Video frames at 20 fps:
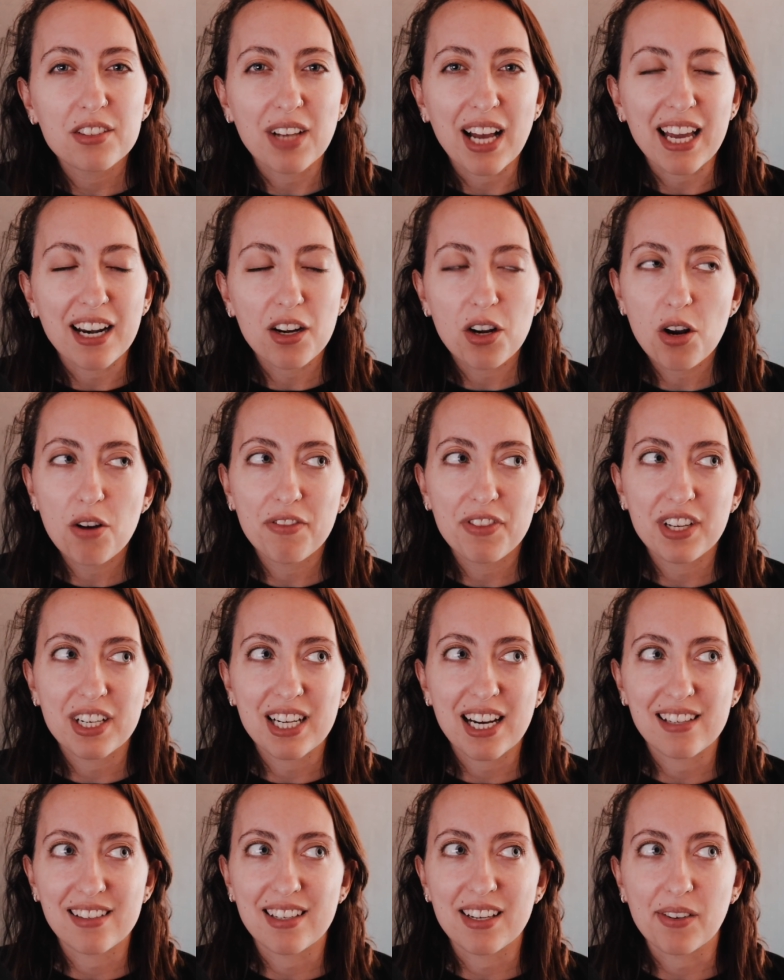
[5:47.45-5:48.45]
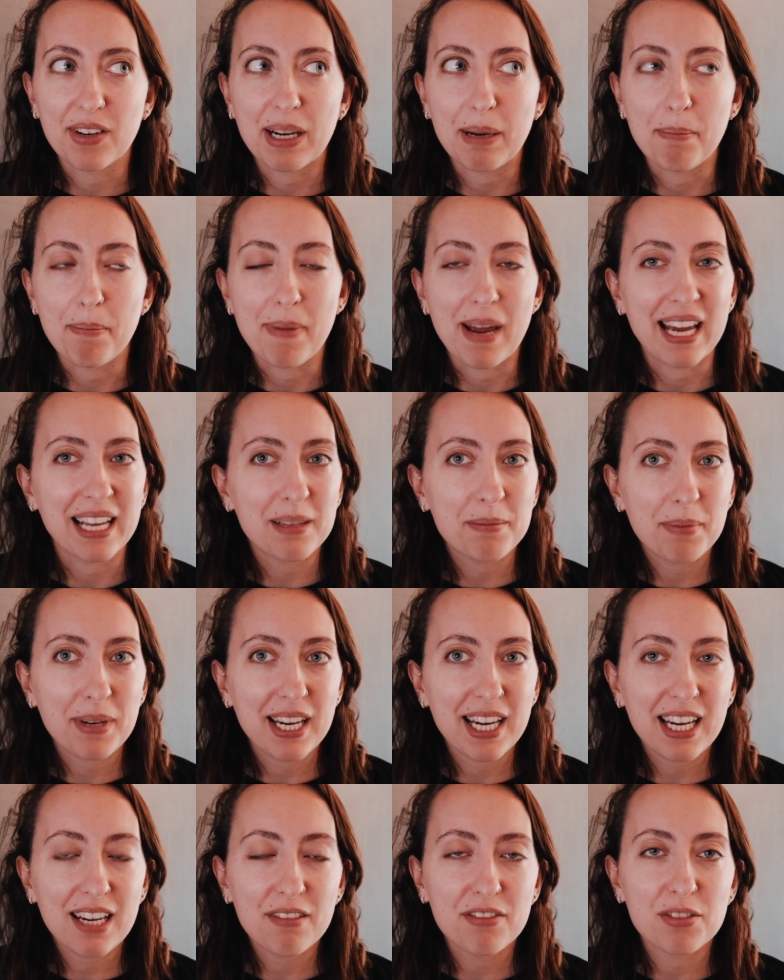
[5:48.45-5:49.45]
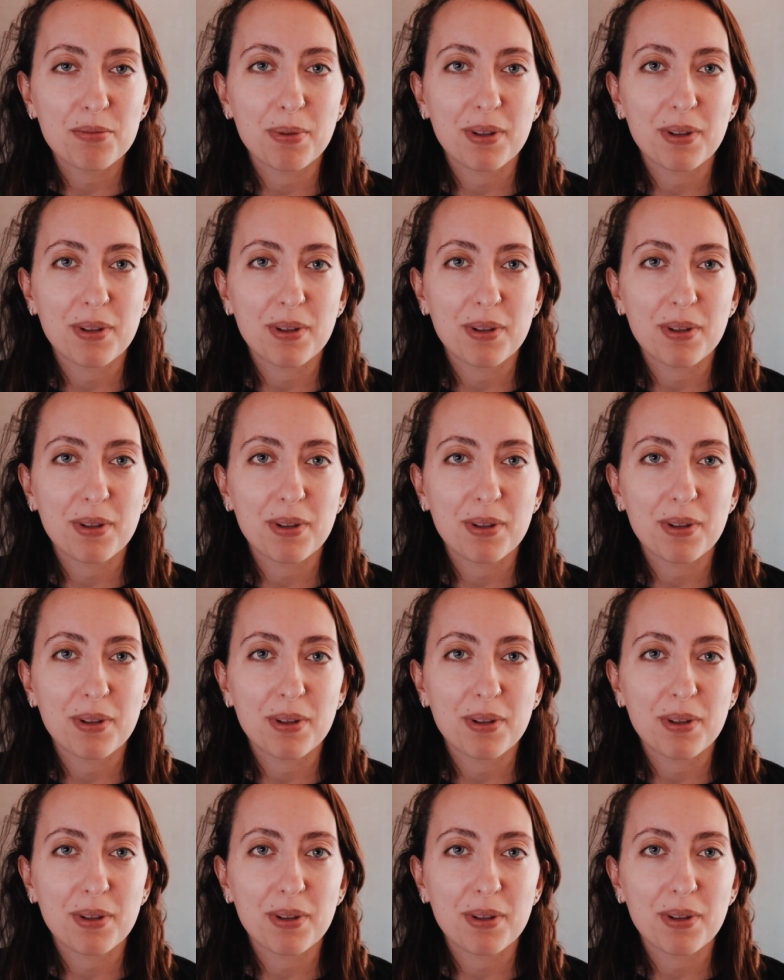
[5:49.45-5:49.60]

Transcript: So I don't know if they're necessarily pet peeves,